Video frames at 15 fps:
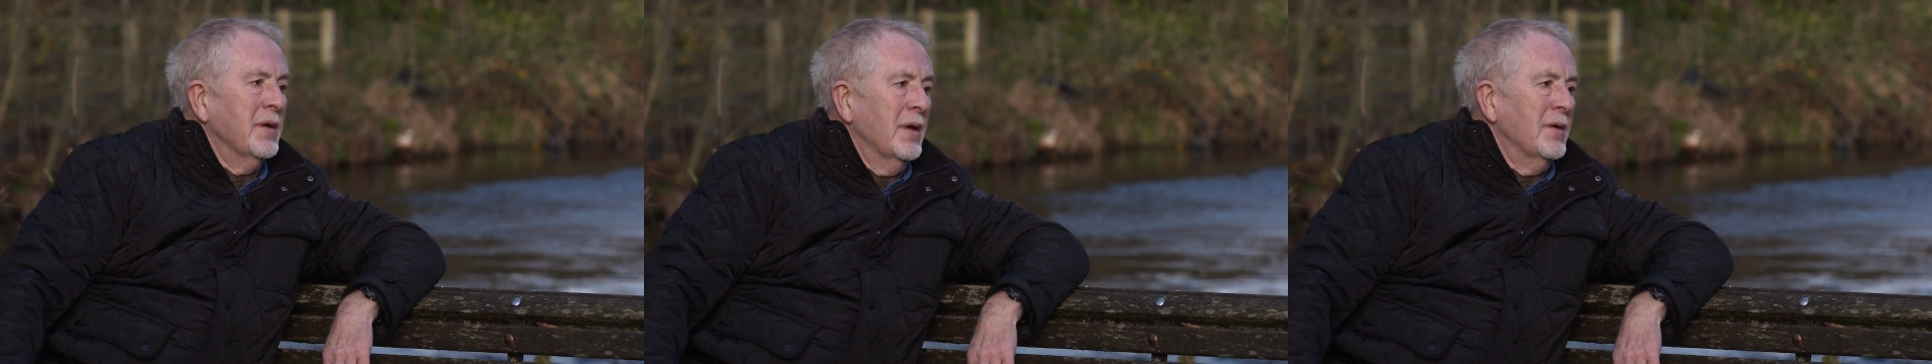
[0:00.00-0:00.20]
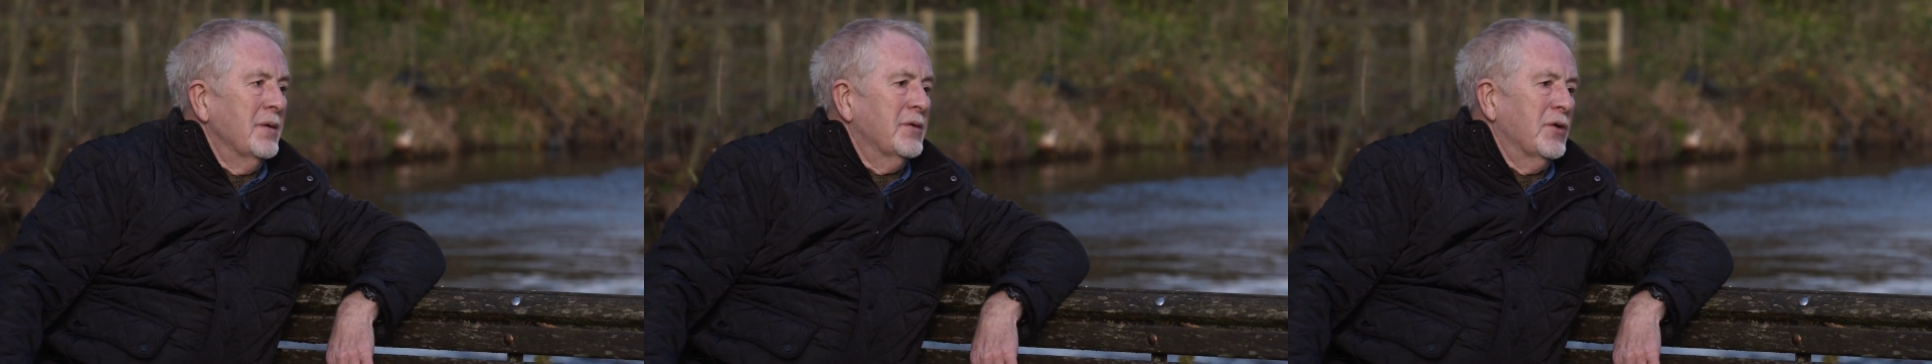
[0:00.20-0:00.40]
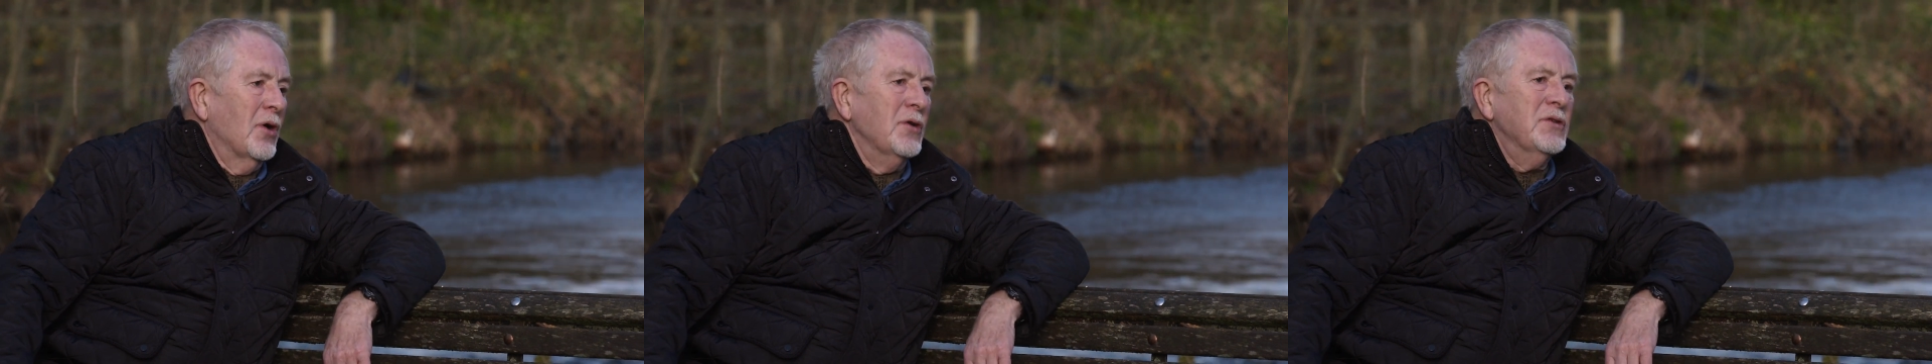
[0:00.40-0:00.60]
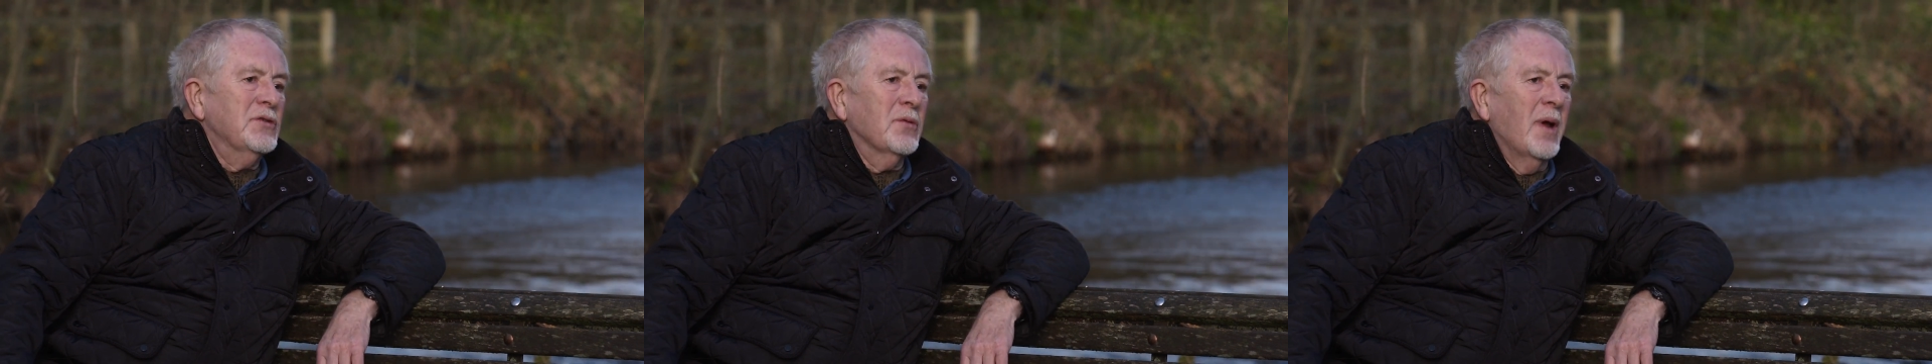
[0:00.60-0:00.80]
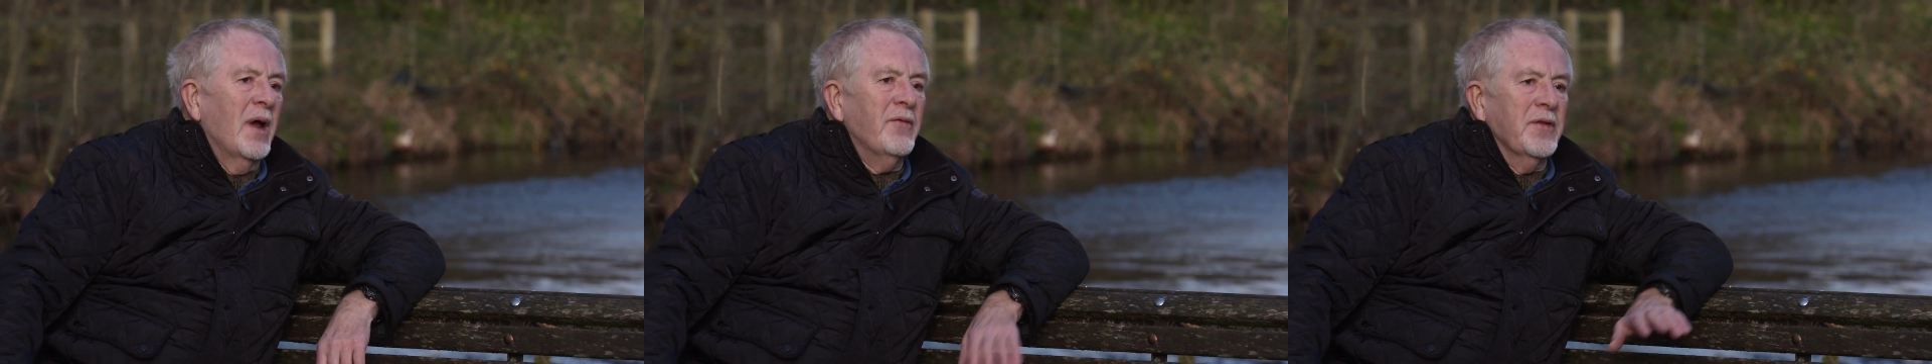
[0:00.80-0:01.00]
You're in touch
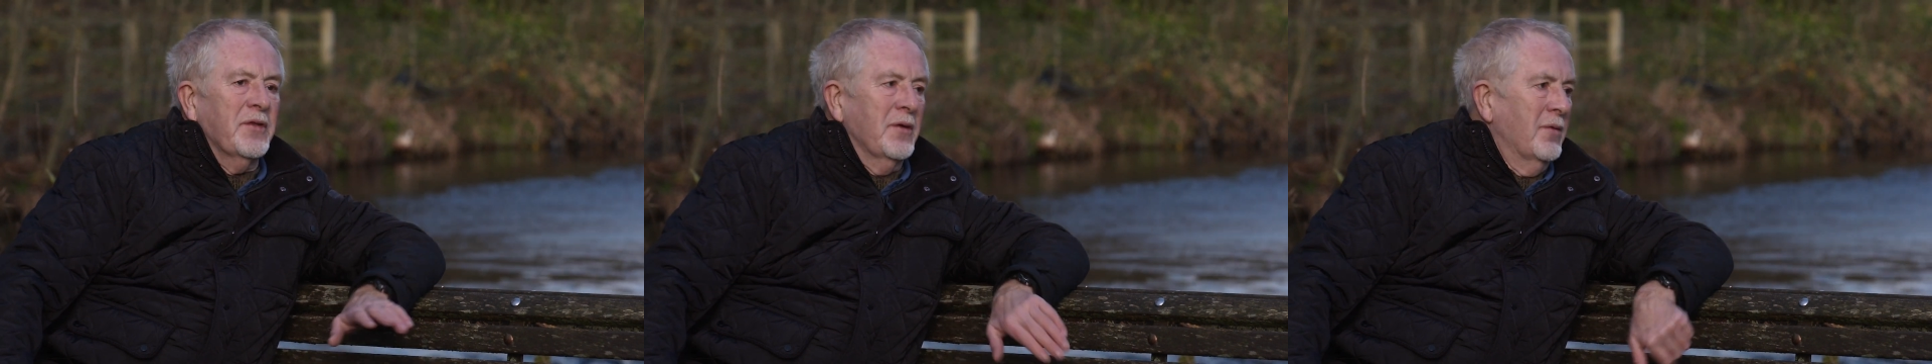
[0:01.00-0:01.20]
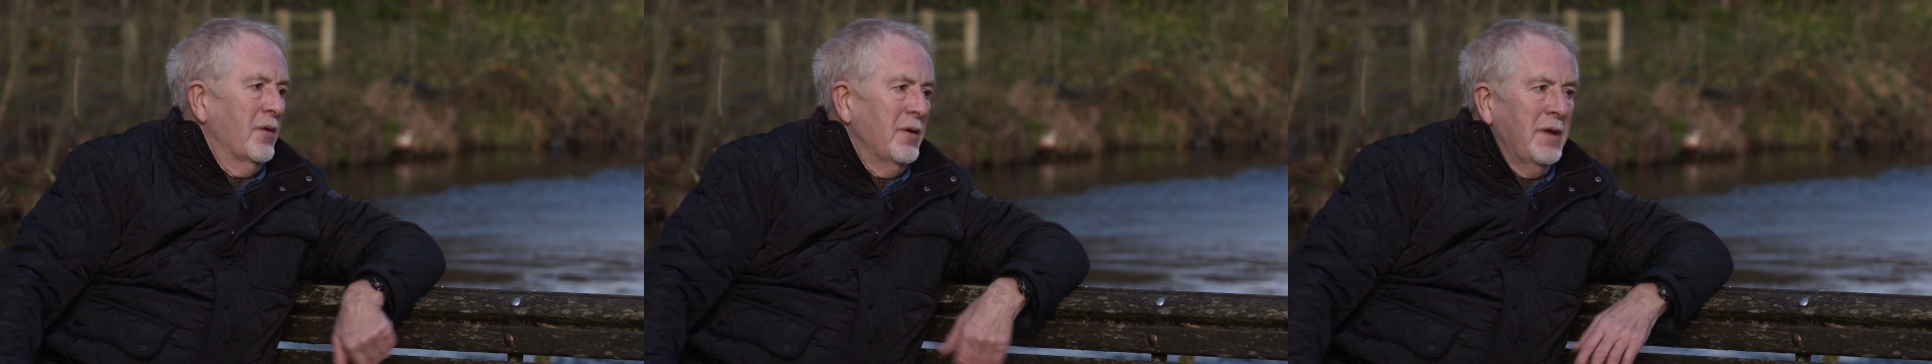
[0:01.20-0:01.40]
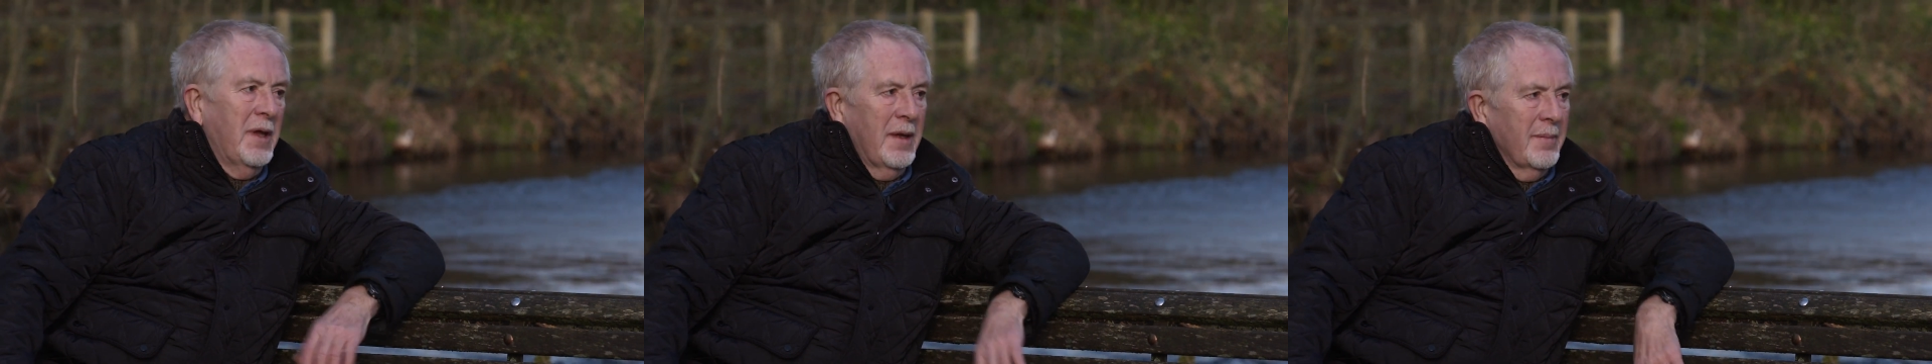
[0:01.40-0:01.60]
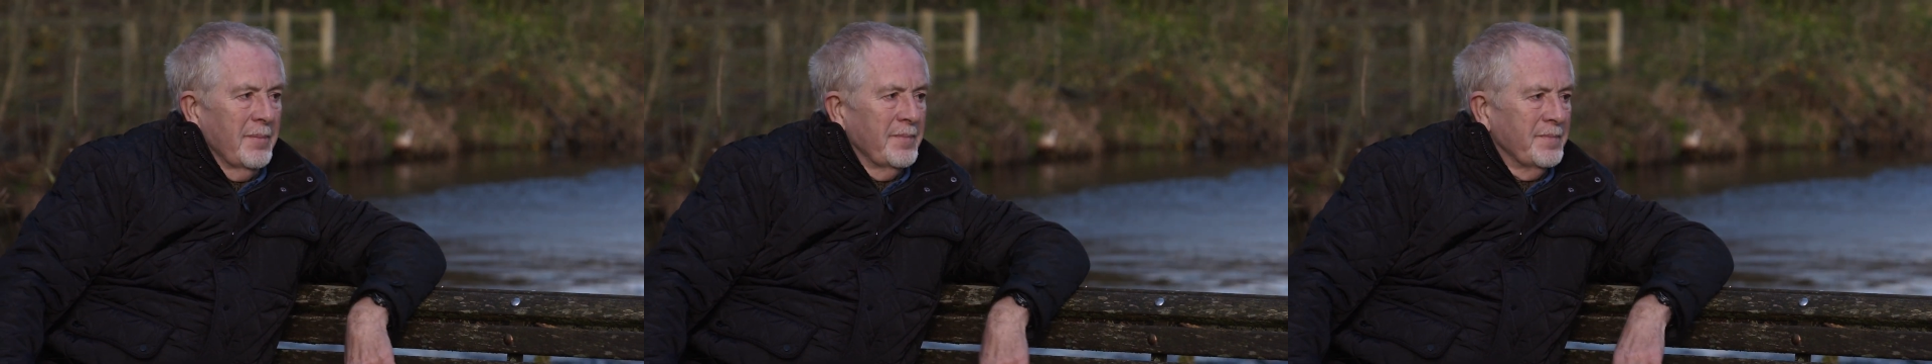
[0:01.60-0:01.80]
with everything around you.